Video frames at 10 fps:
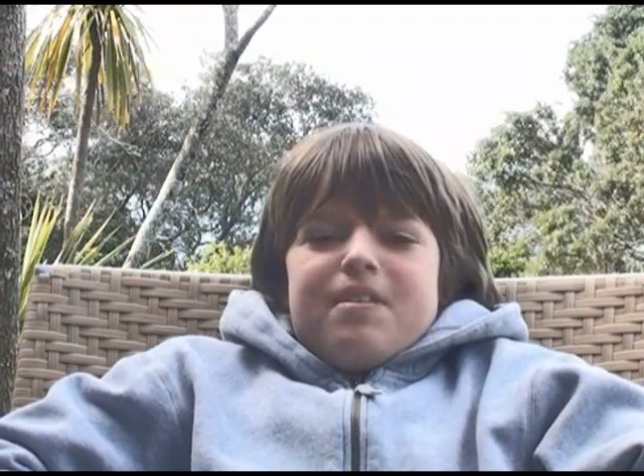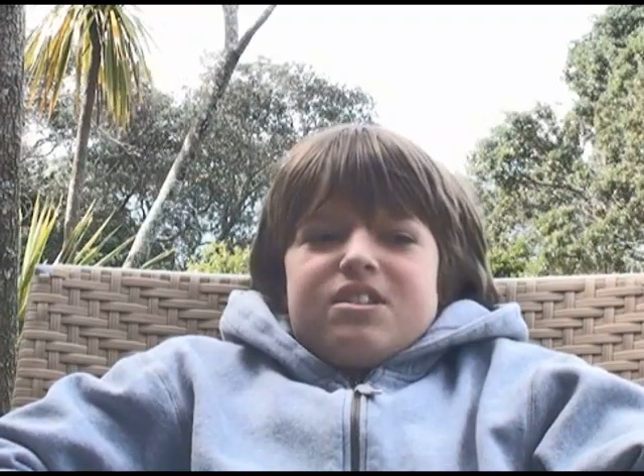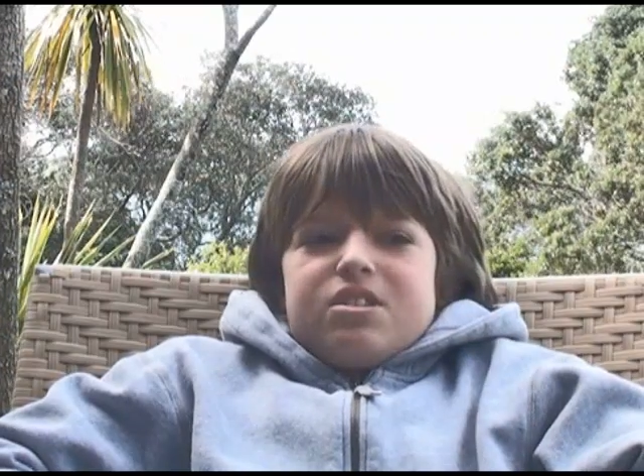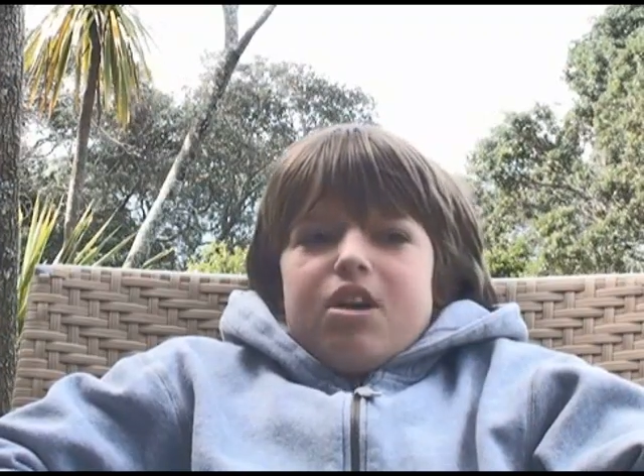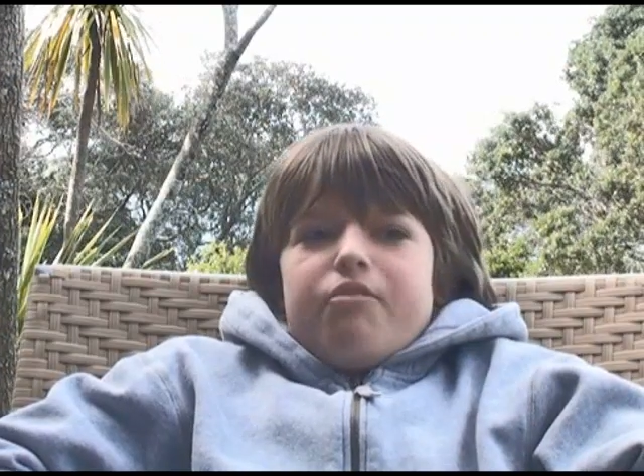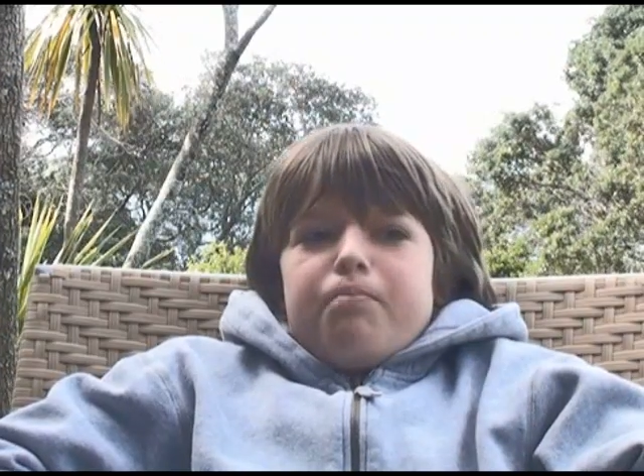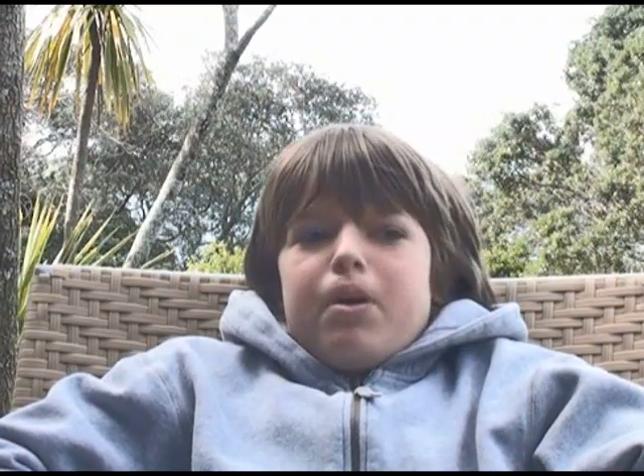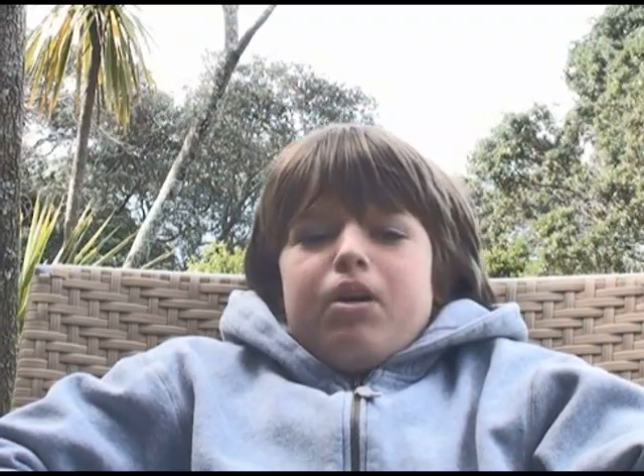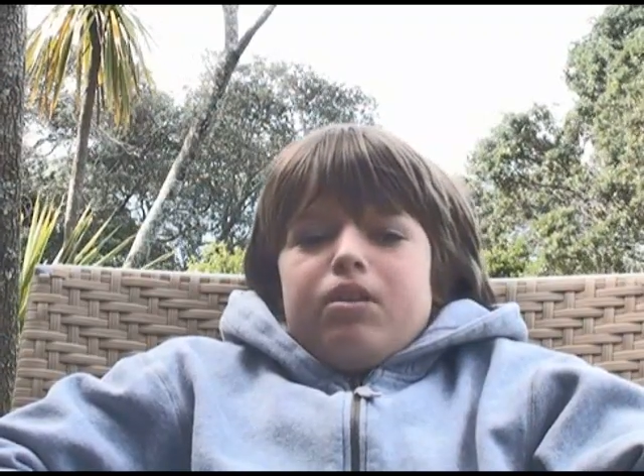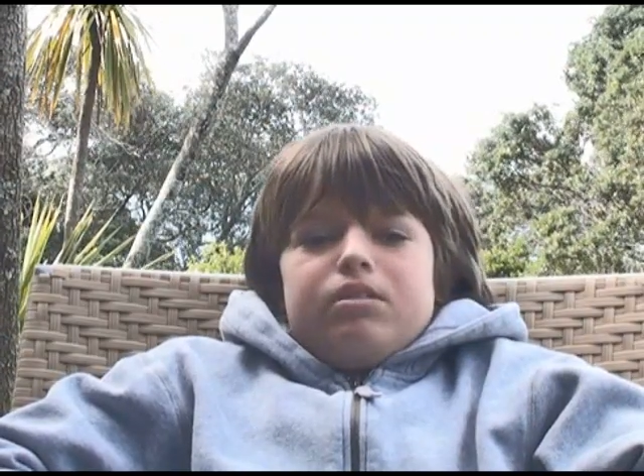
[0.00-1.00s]

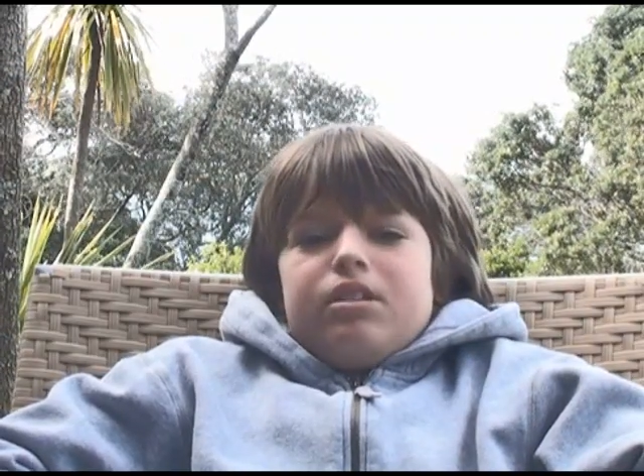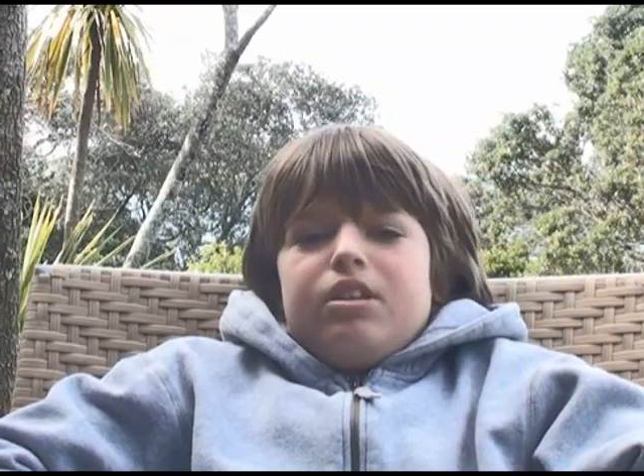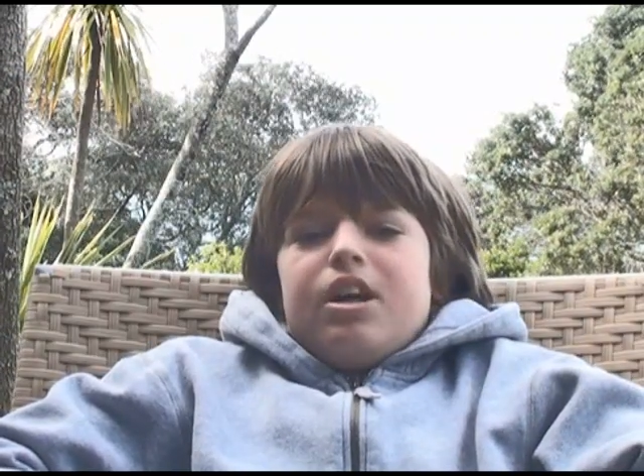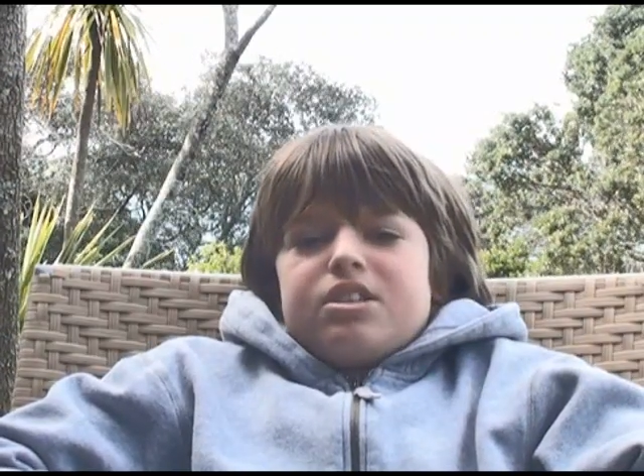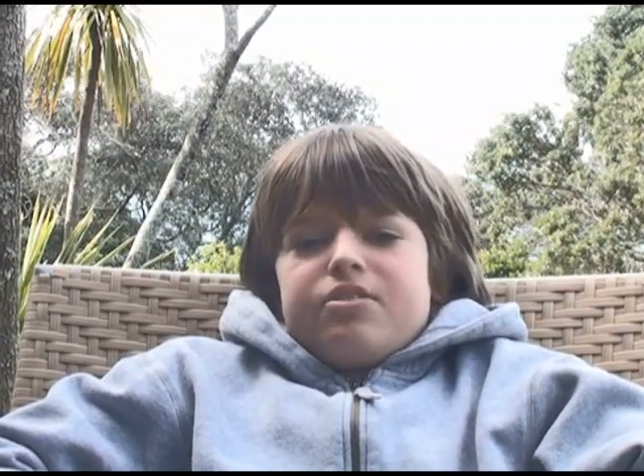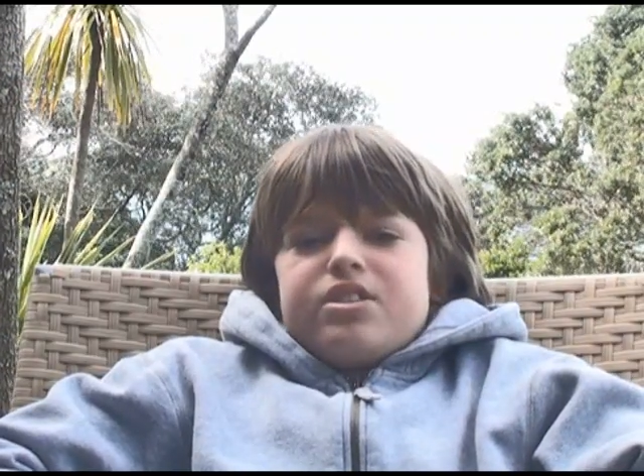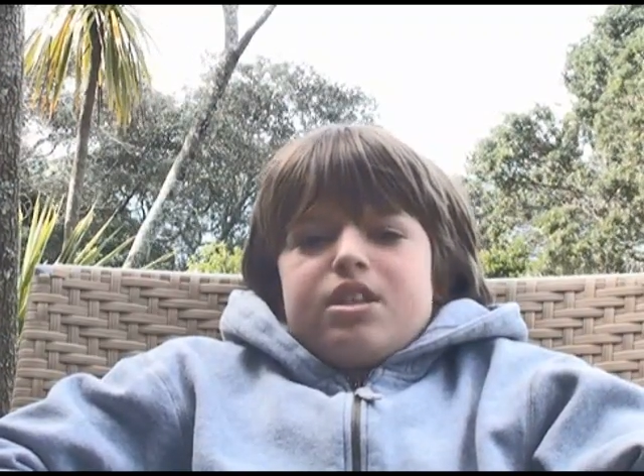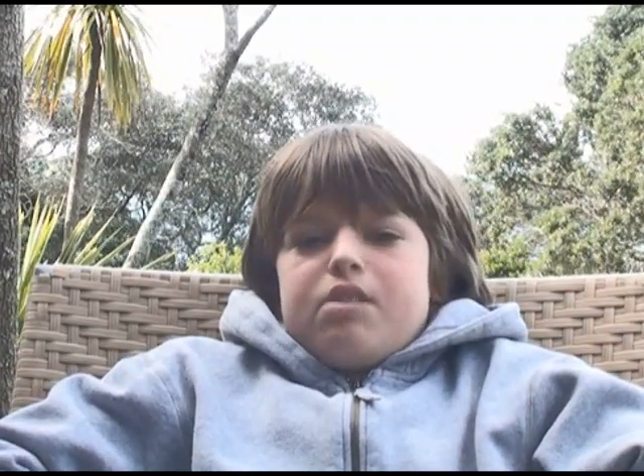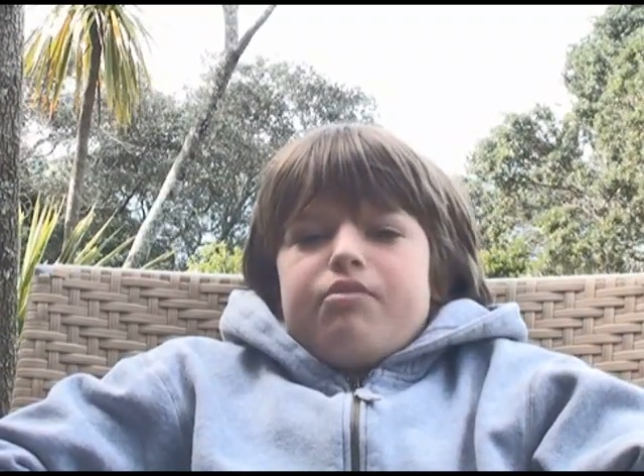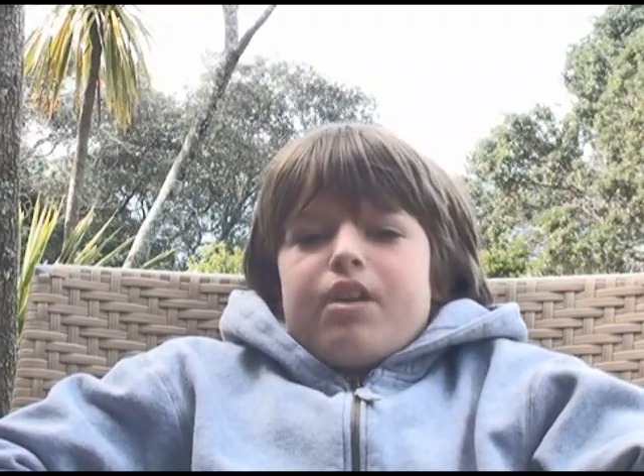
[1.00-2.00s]
softball, lots of
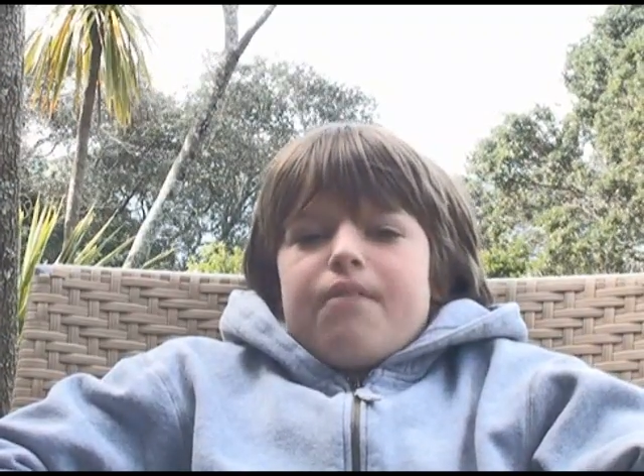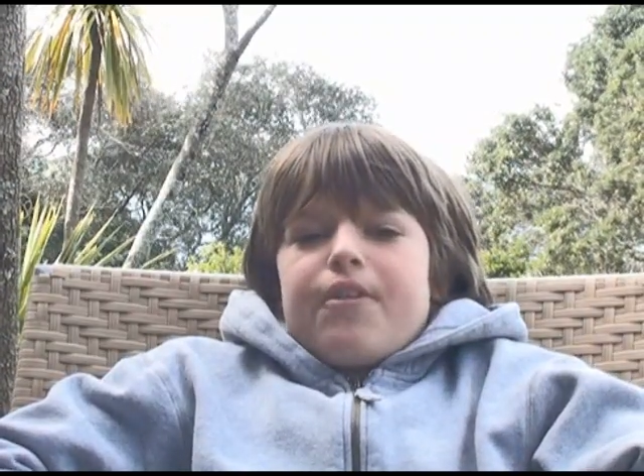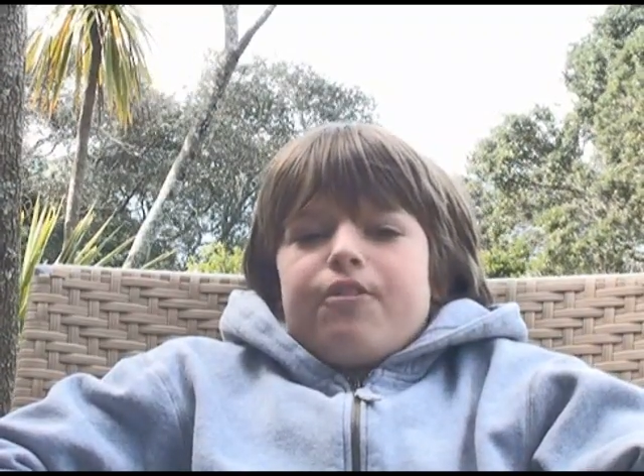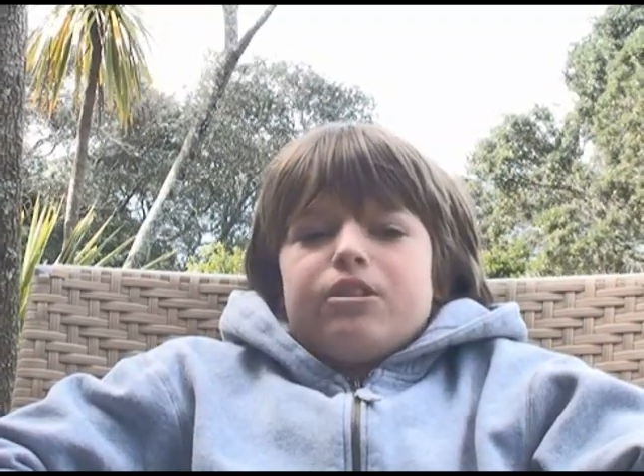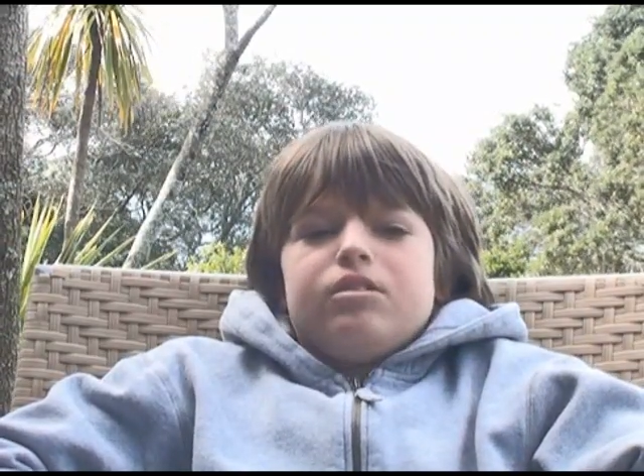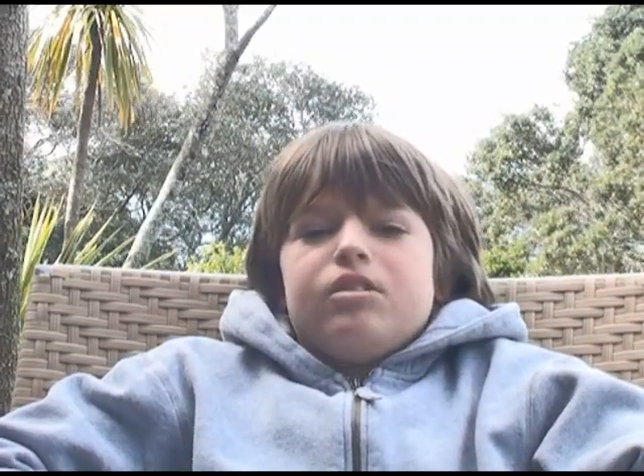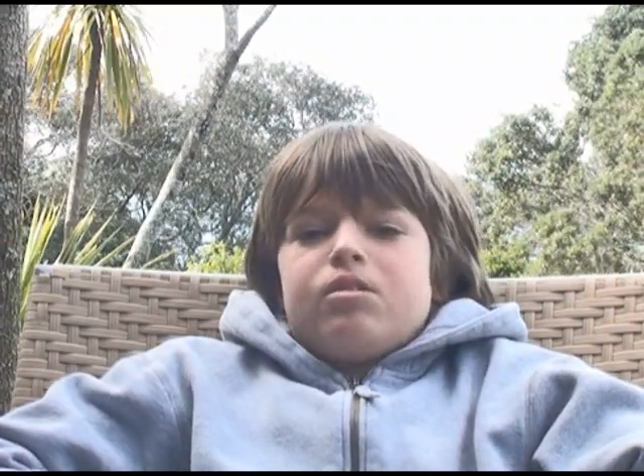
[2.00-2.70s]
stuff for everyone.